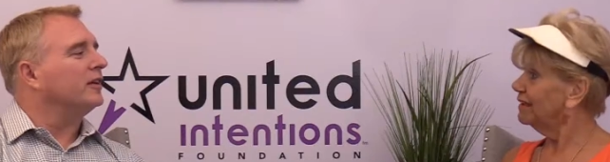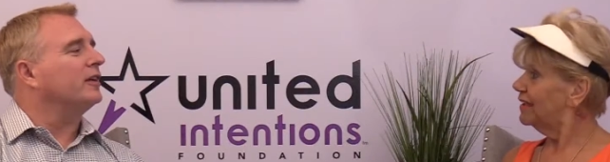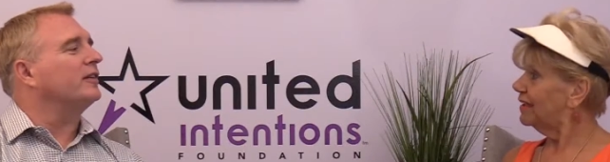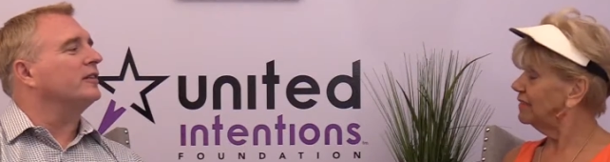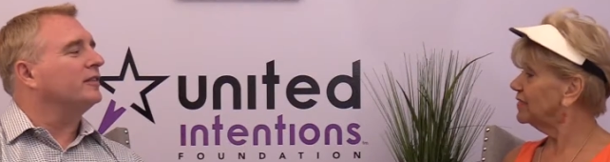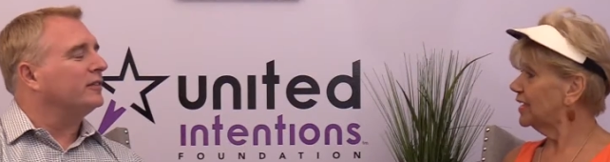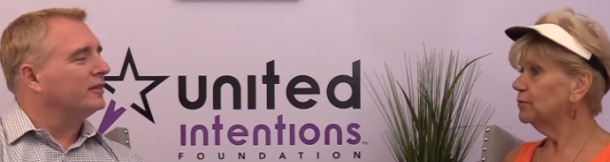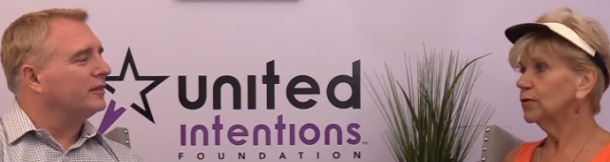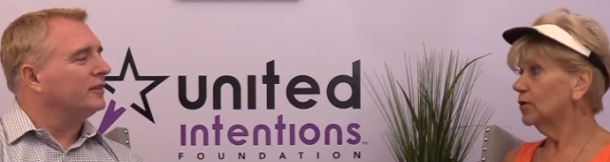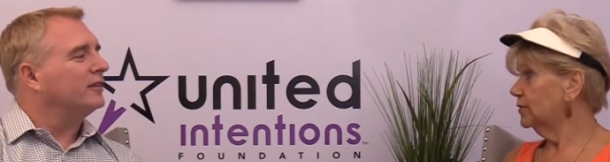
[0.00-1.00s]
Speaker 1: and they
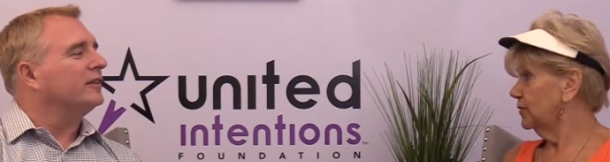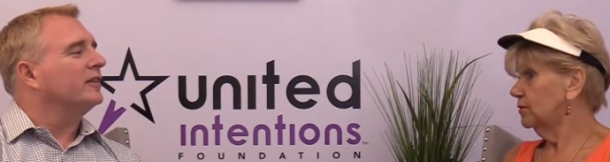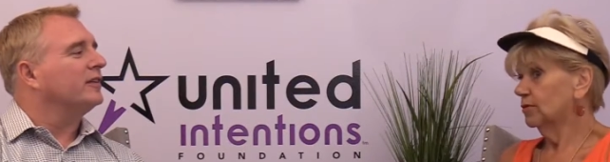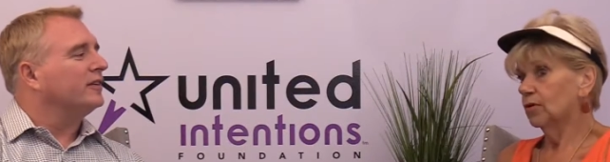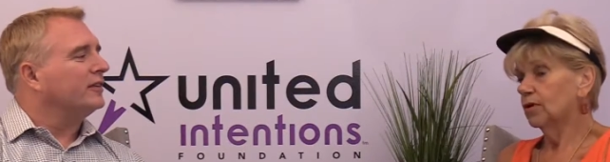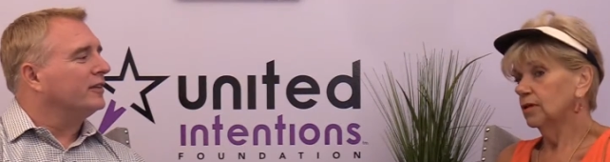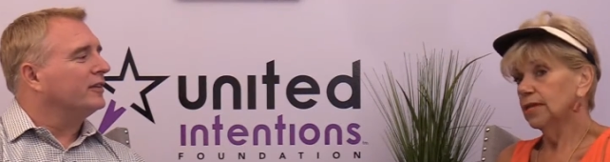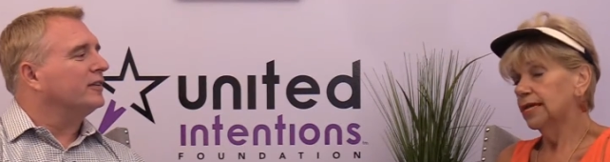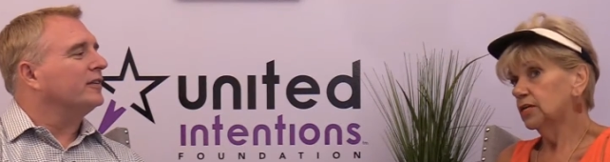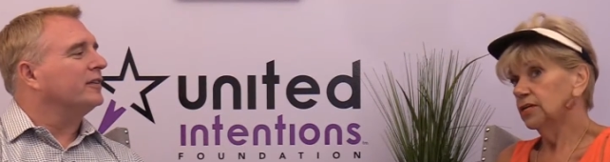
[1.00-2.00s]
were and they were all
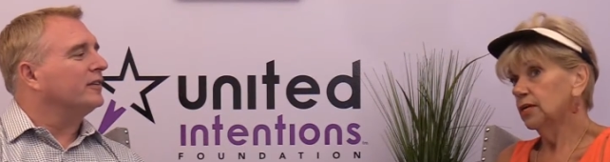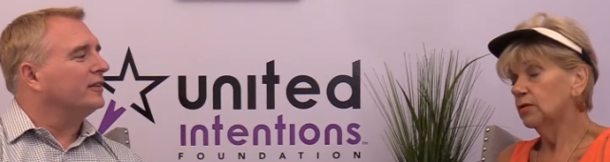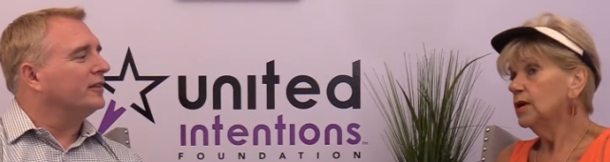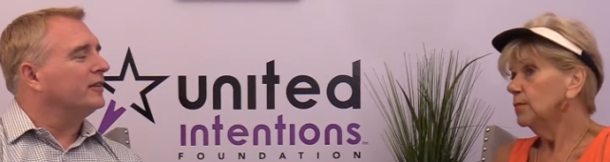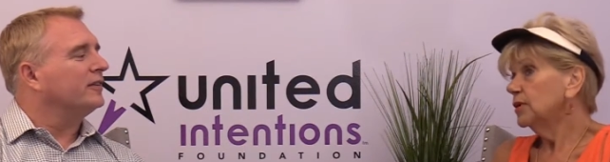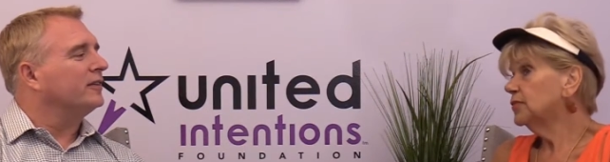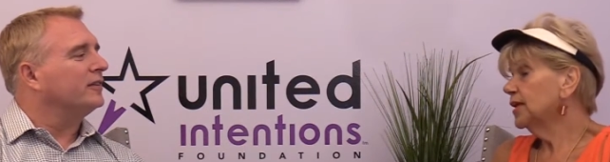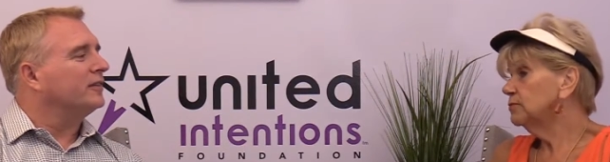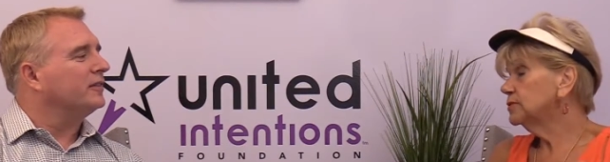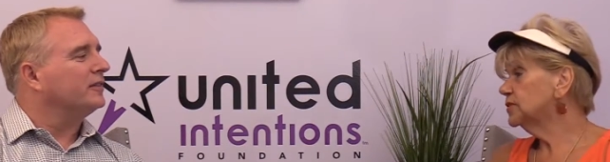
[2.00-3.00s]
like you know. But
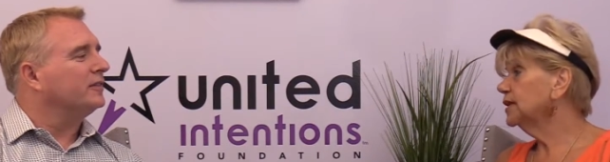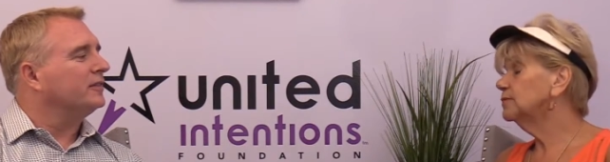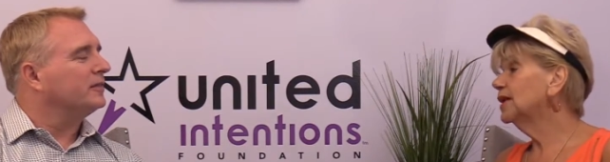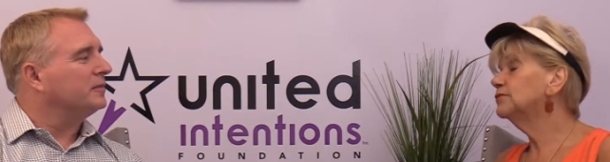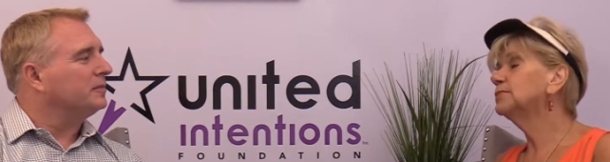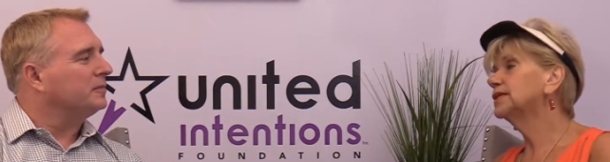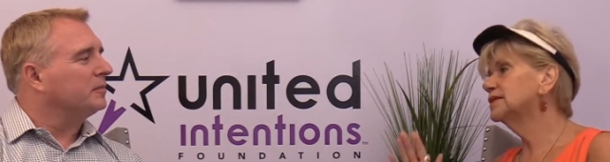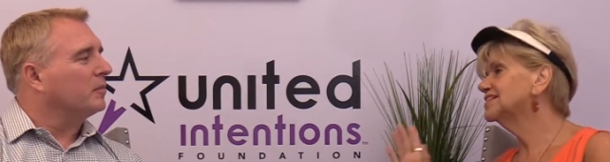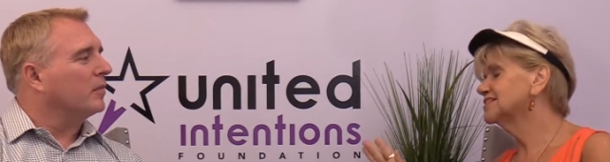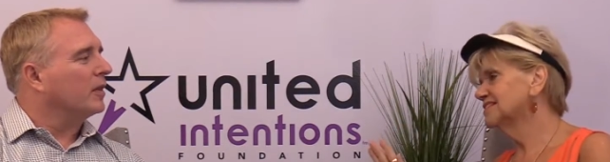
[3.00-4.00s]
they they everybody
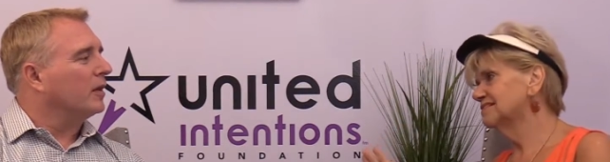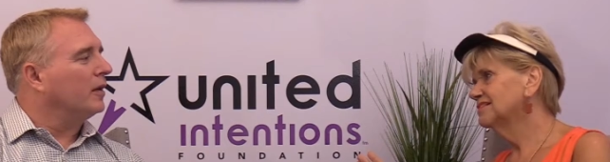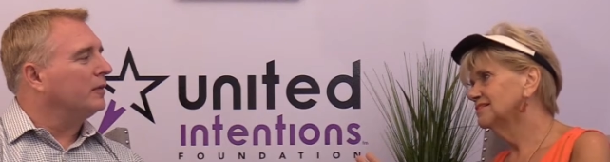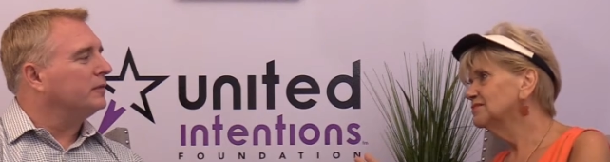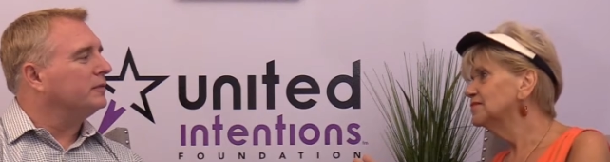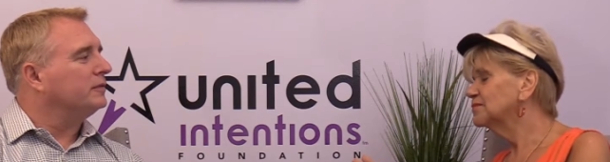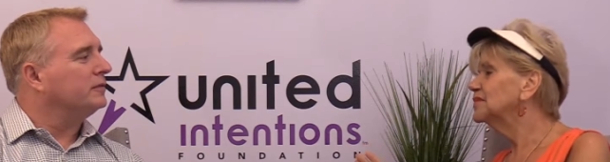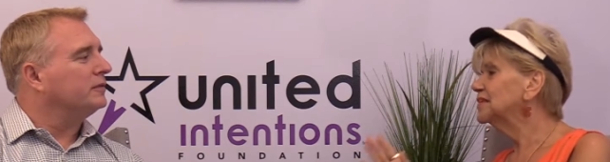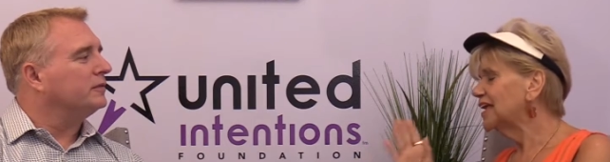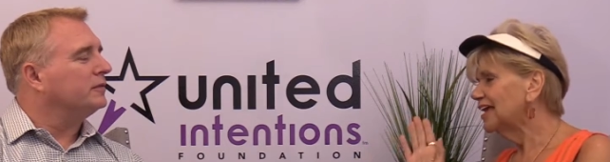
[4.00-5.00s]
listen.
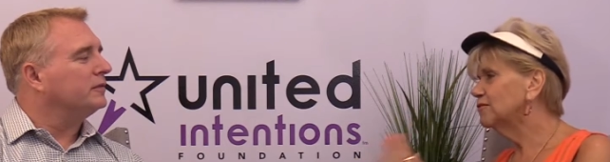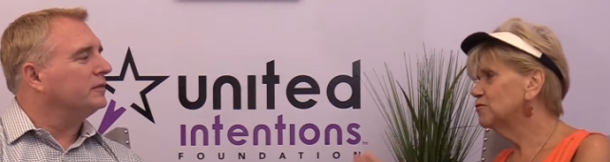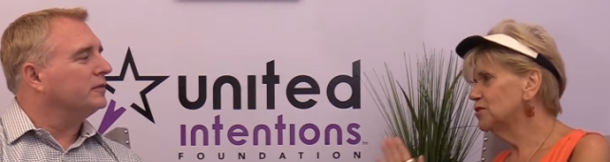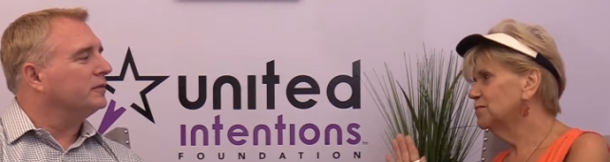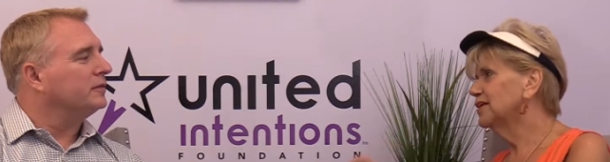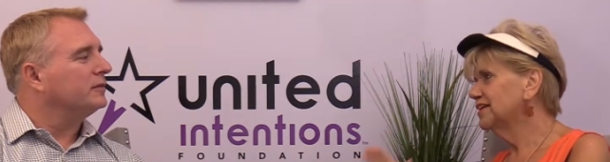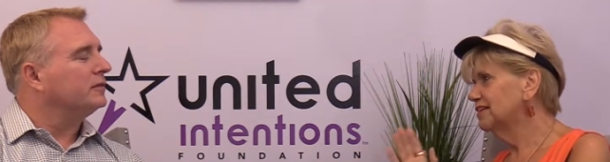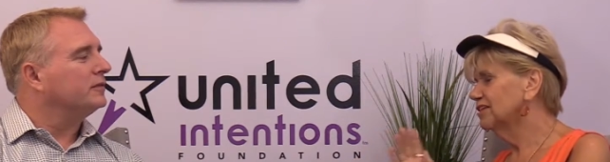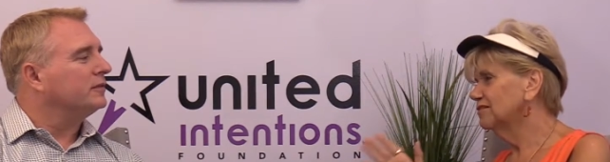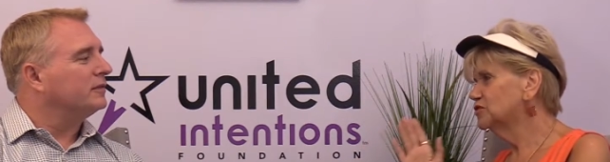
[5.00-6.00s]
Everybody
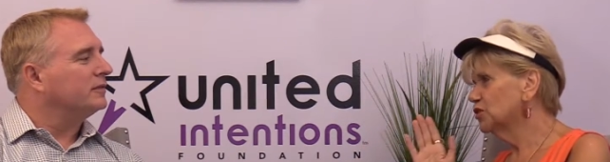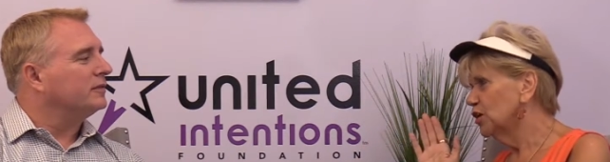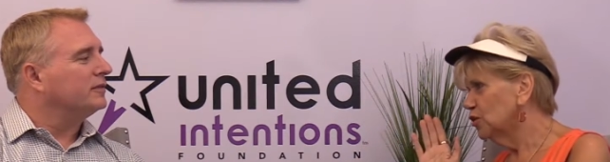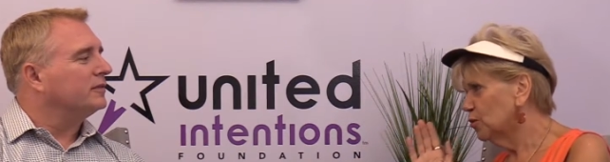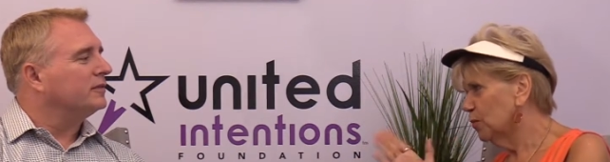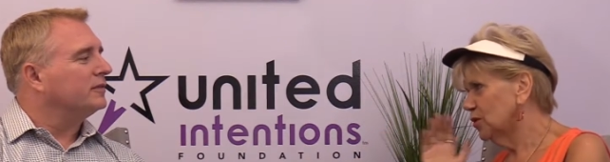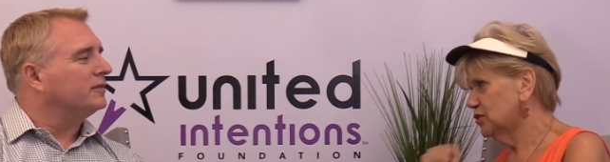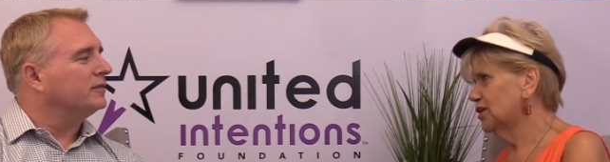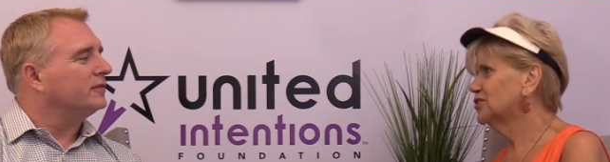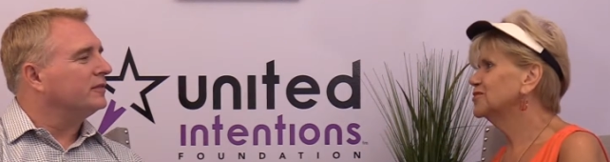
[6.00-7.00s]
loves their
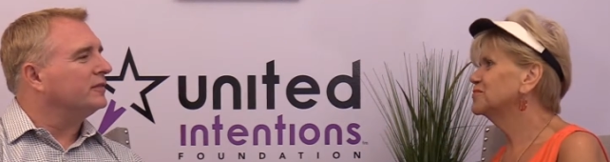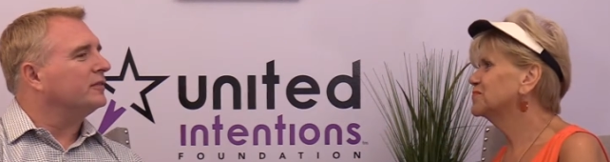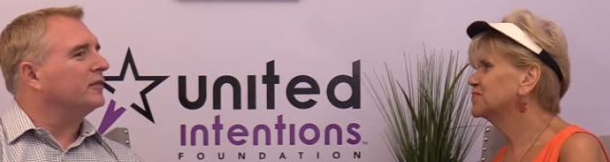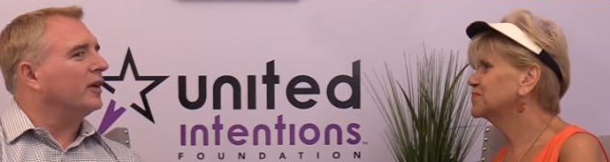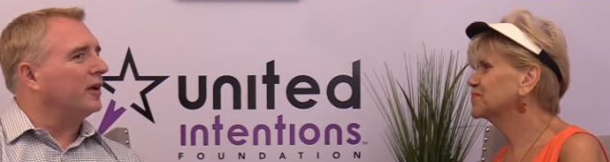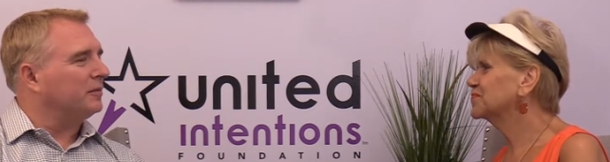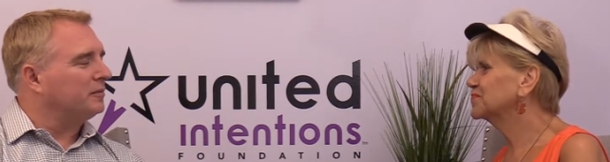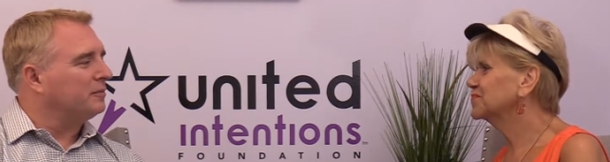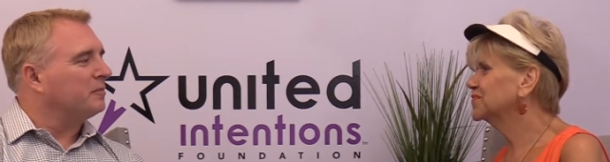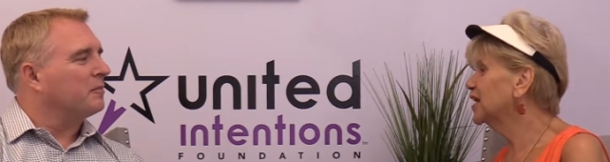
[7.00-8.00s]
bartender. Right.
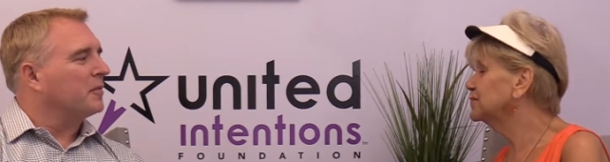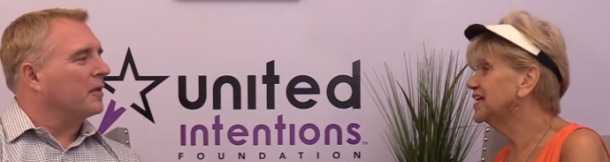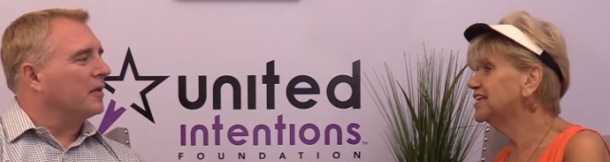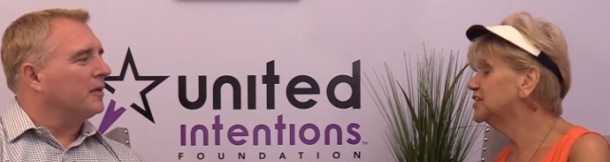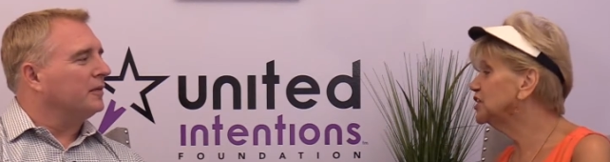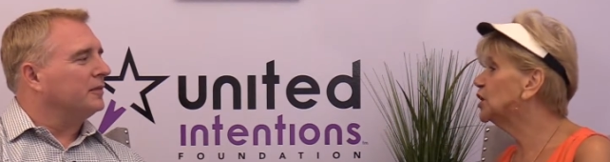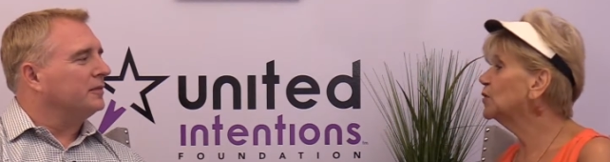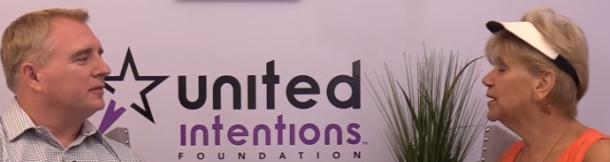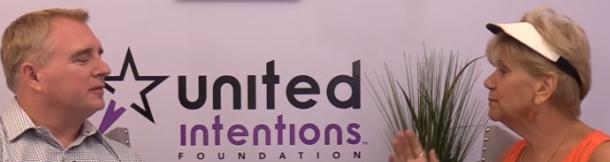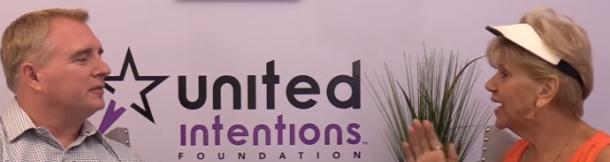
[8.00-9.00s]
I mean, you know,
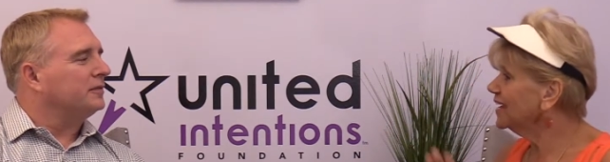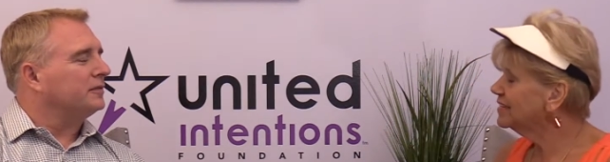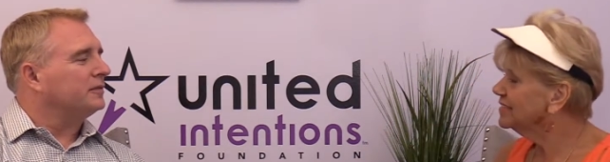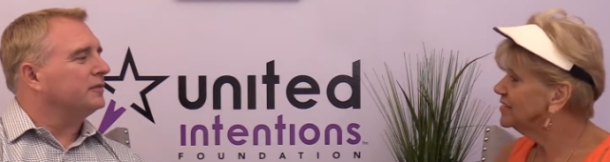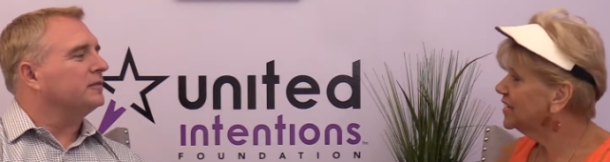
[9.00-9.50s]
and back in the